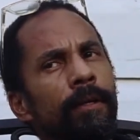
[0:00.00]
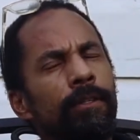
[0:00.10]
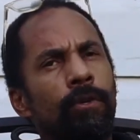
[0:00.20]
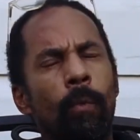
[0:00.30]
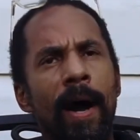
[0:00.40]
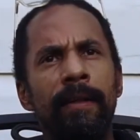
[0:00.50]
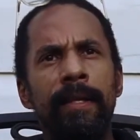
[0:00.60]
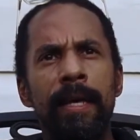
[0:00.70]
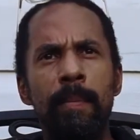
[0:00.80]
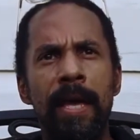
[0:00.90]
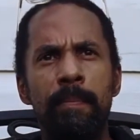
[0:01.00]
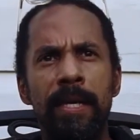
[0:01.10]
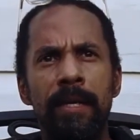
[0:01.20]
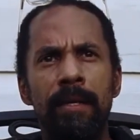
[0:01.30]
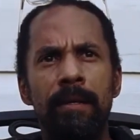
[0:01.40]
So while they may
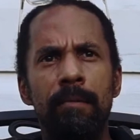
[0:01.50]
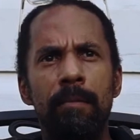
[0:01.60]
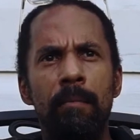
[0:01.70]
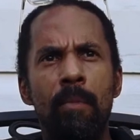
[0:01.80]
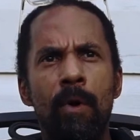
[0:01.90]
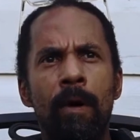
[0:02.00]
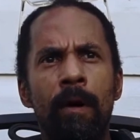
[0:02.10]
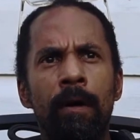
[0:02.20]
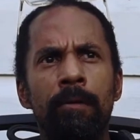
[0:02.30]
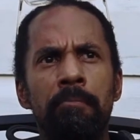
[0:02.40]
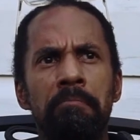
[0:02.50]
be more,